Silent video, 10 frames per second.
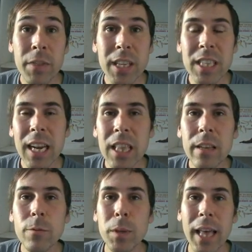is that I
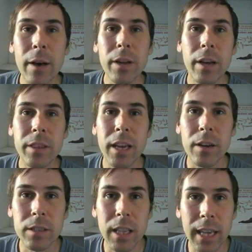lived without
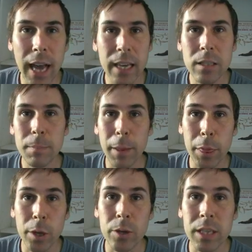healthcare until I got into my
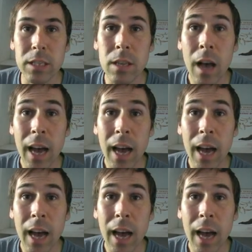30s.